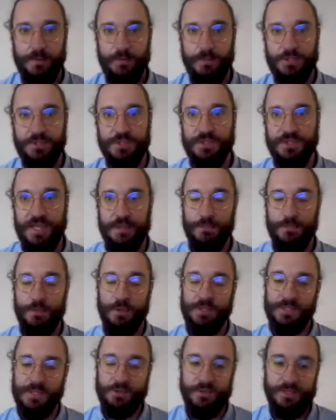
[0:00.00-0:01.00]
which is a more
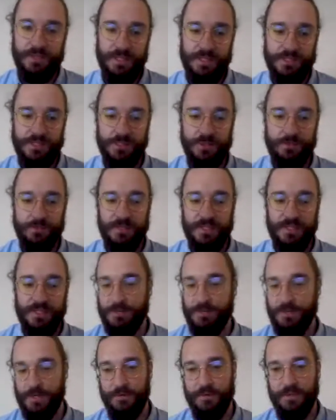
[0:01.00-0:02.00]
centralized server,
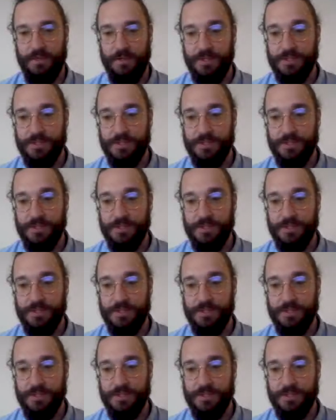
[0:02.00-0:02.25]
even though it